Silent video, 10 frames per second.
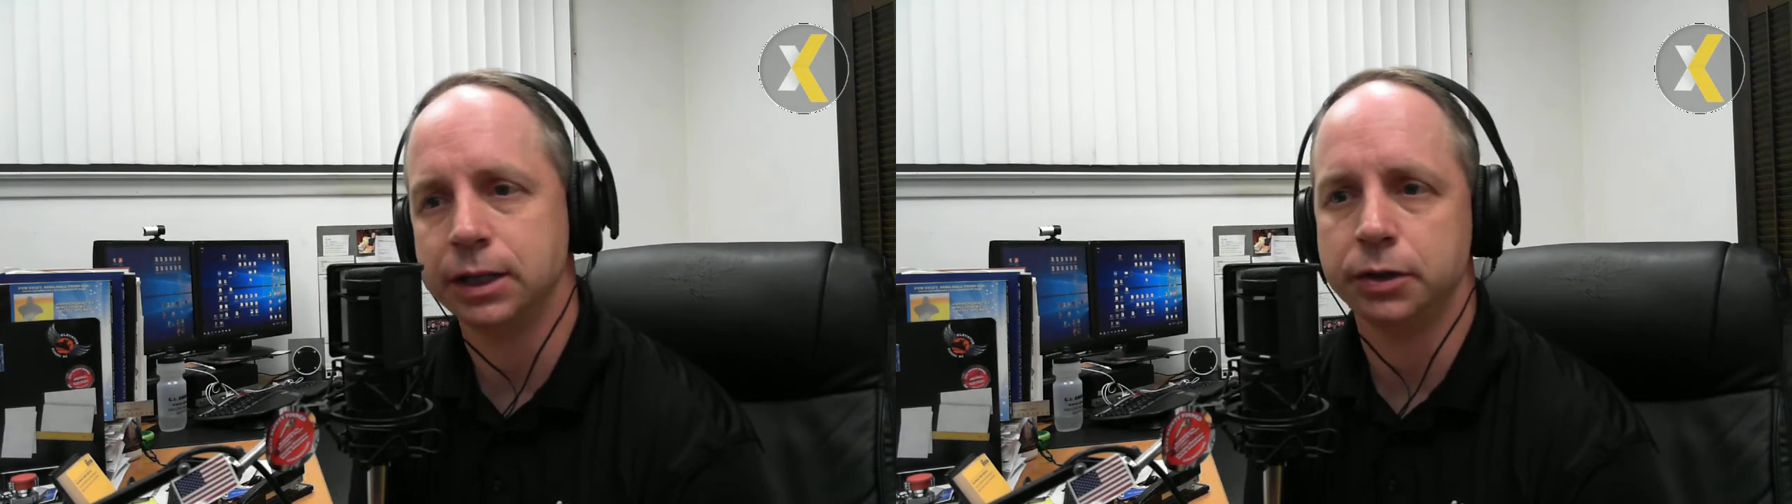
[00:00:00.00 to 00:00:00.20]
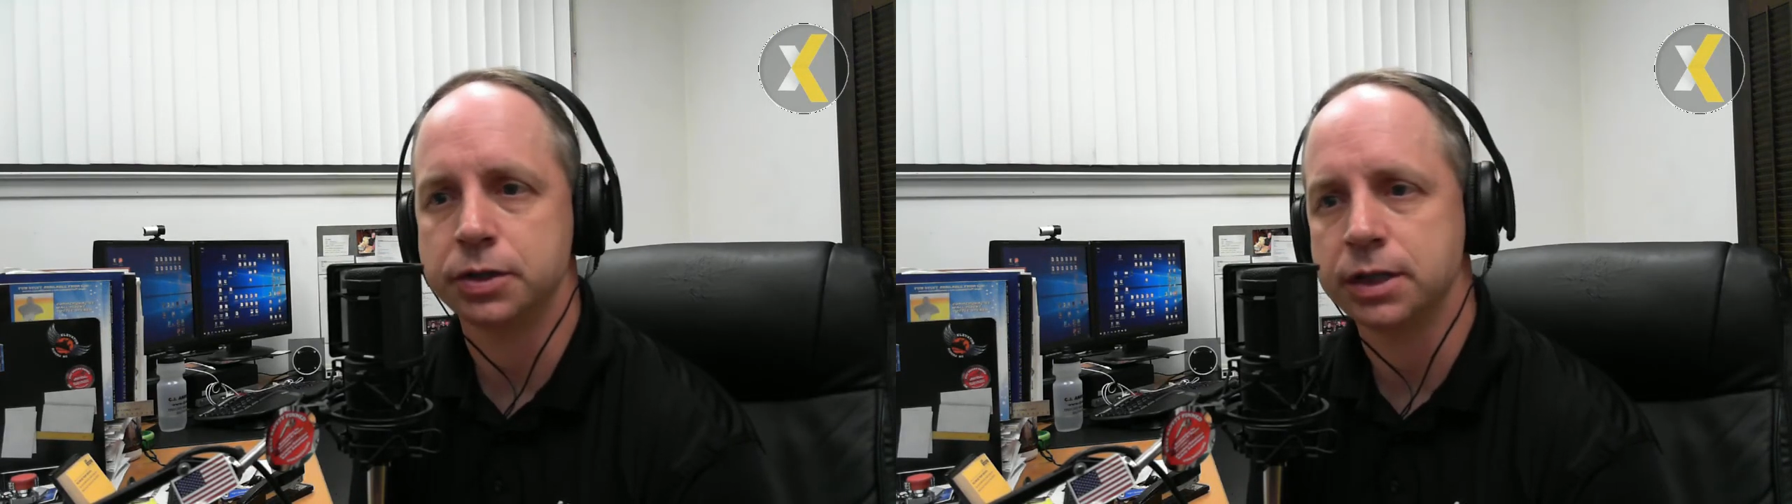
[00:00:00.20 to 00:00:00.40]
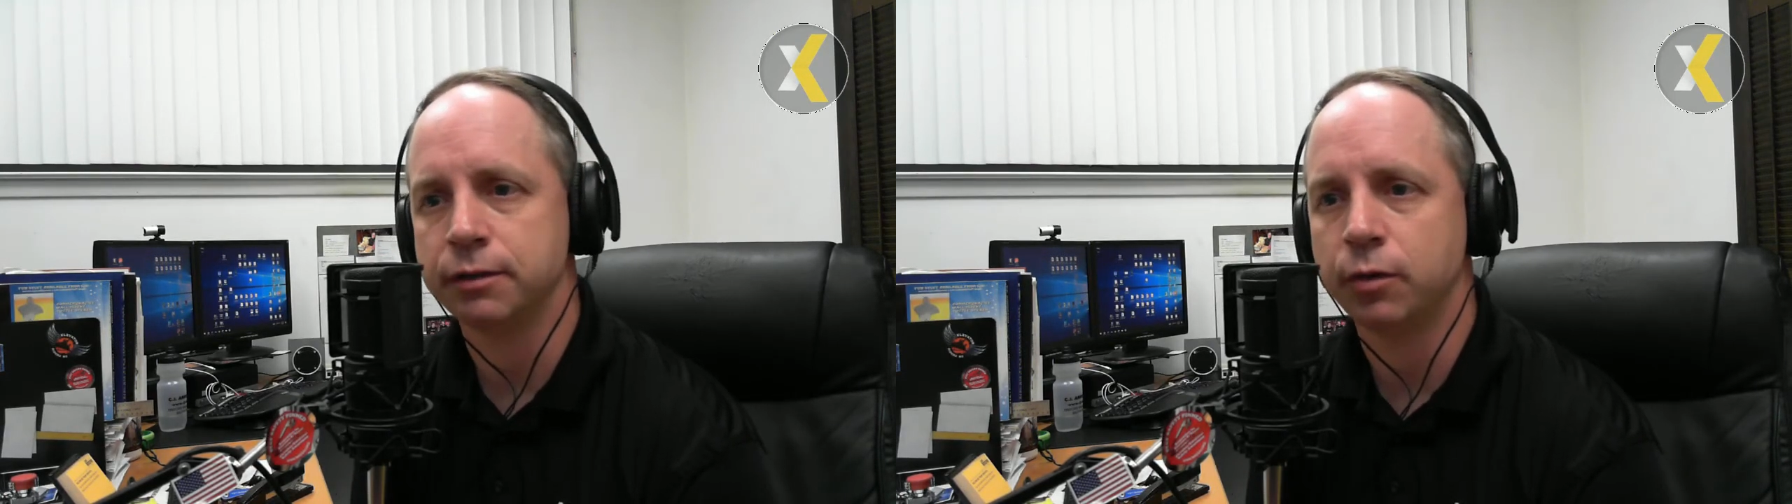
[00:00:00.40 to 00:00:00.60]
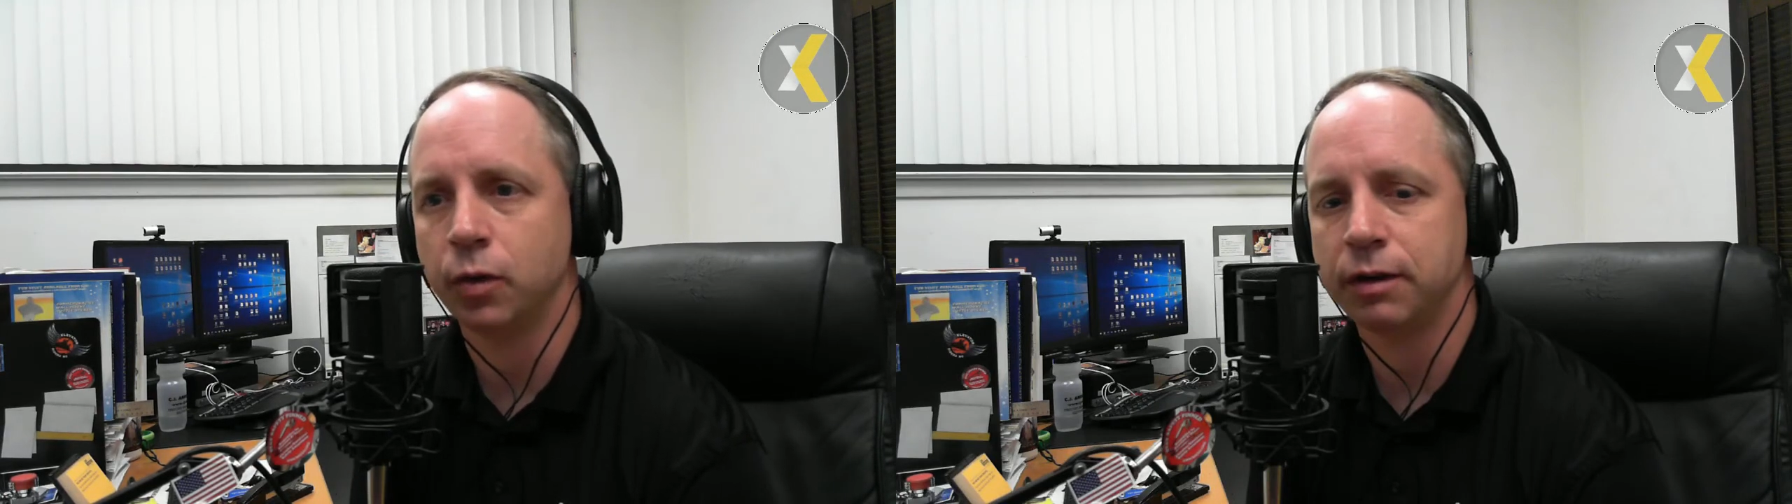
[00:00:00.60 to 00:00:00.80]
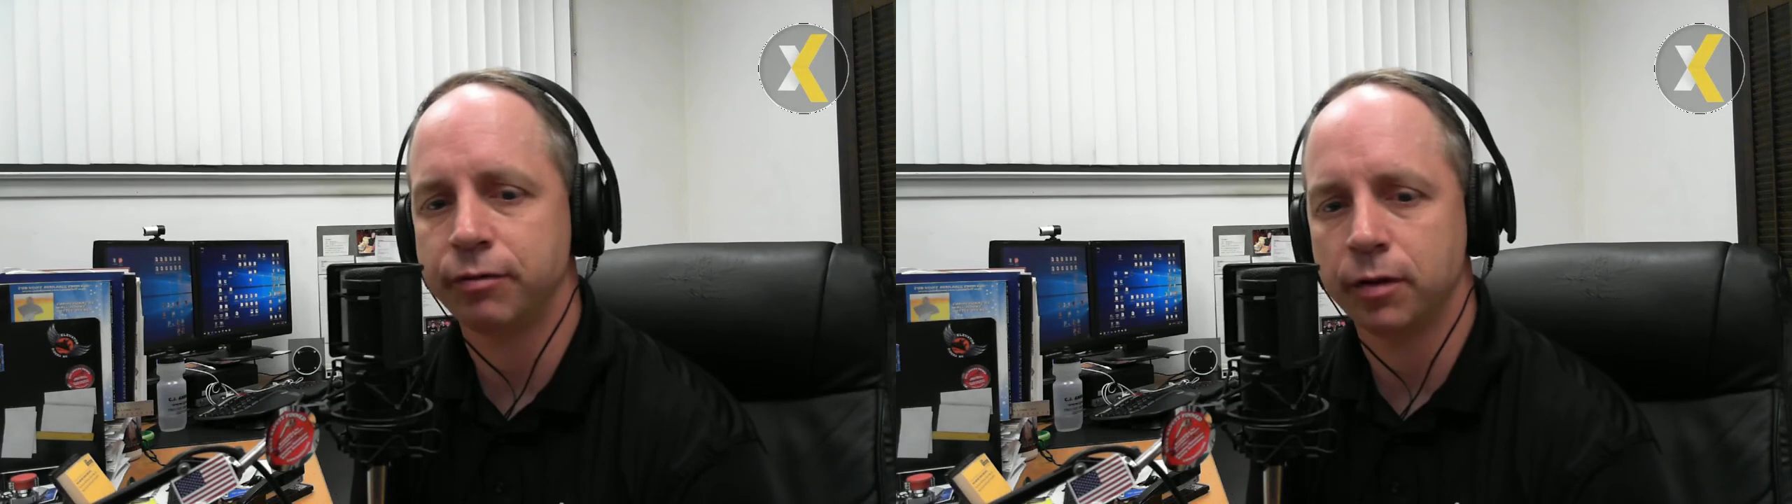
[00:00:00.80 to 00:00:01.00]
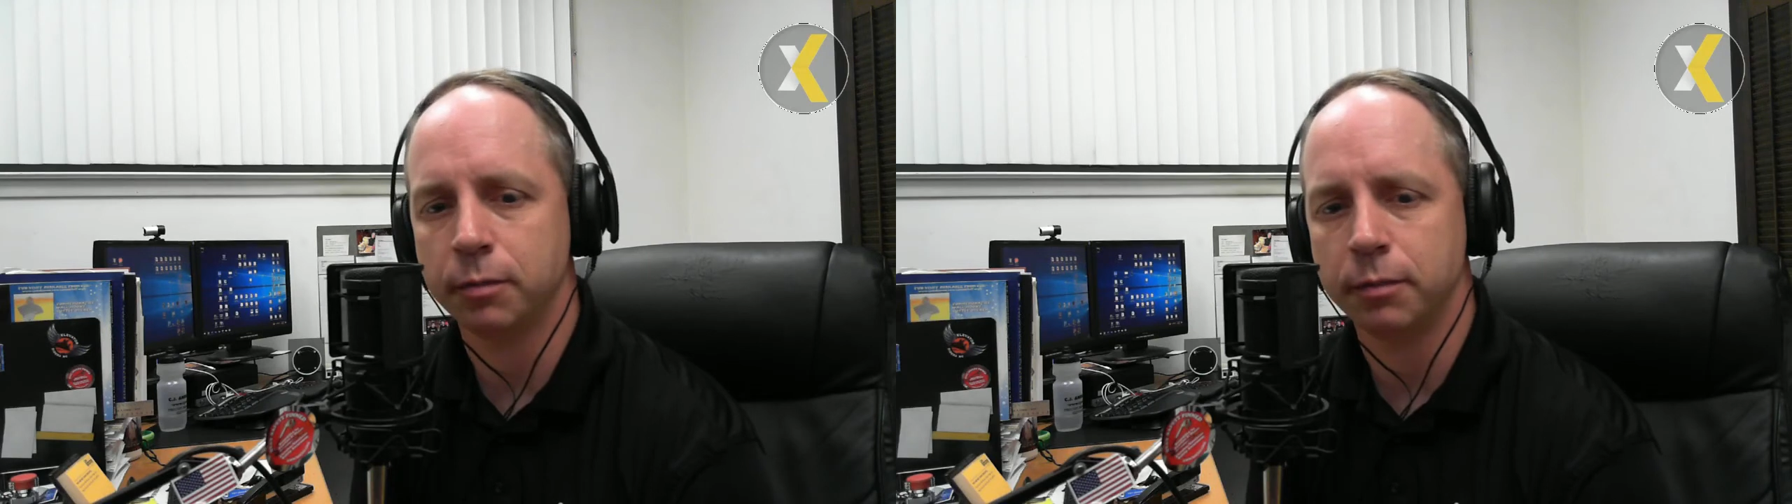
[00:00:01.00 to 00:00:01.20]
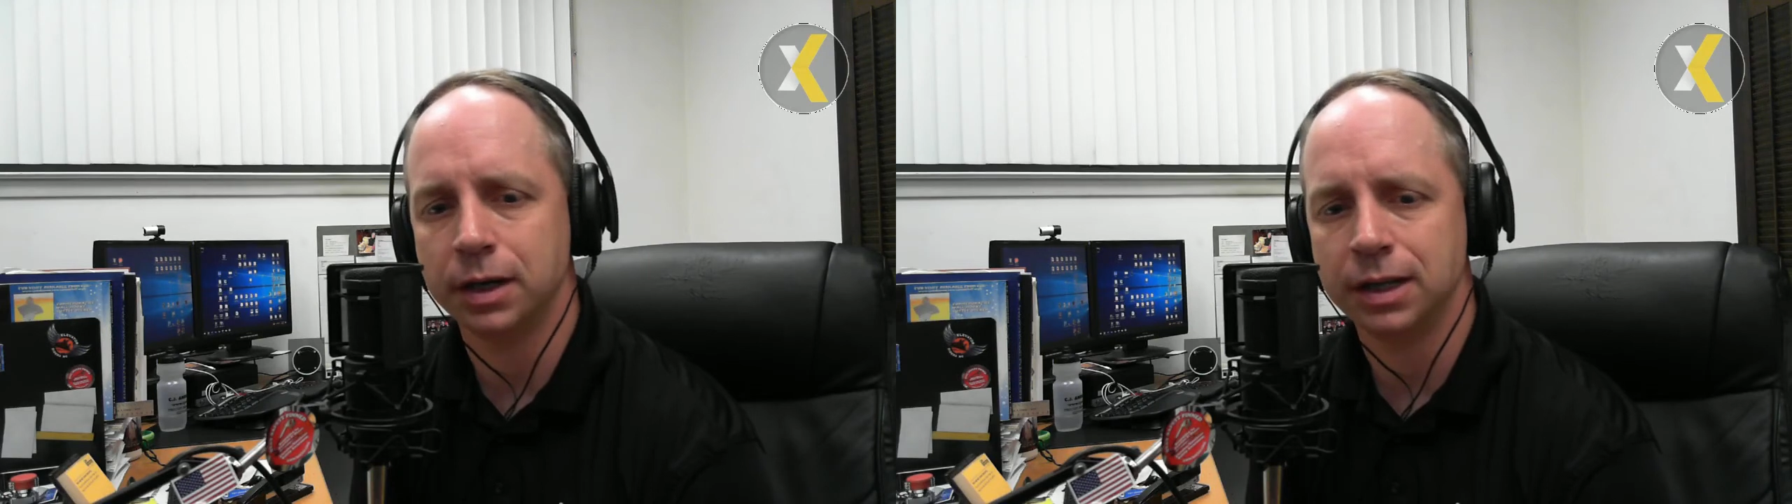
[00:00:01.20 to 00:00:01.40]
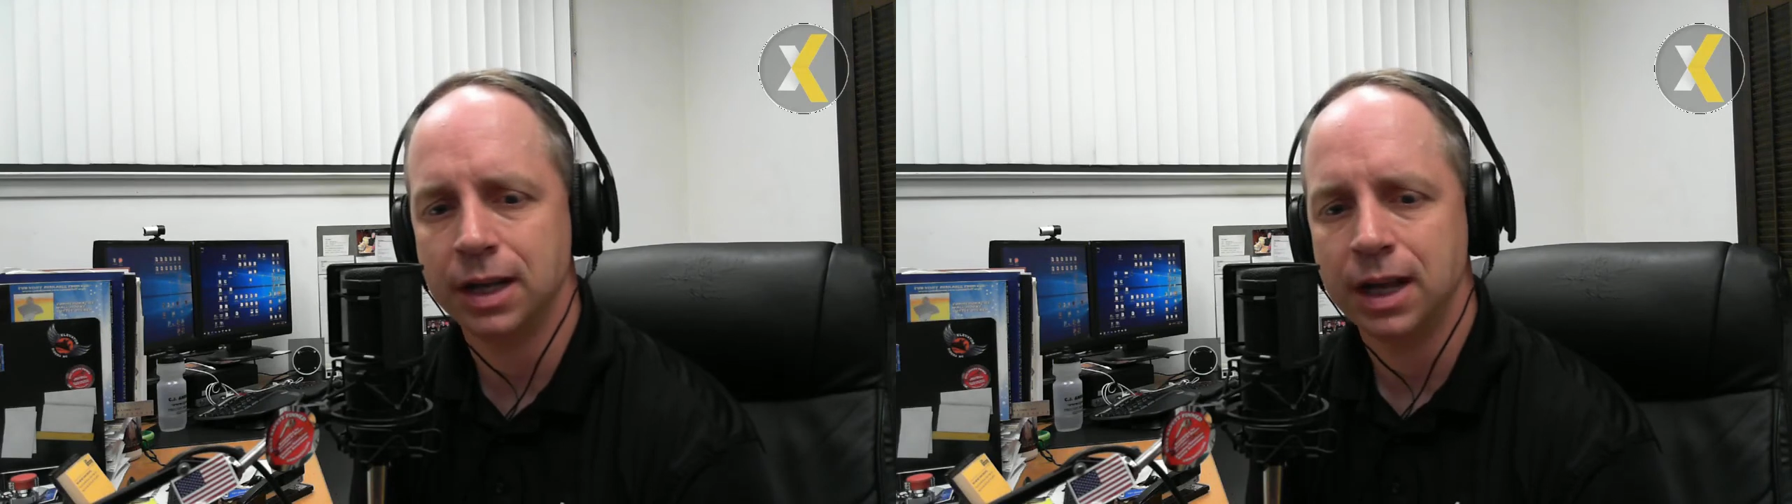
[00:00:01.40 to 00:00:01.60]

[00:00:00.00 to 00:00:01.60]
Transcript: yourself away from uh,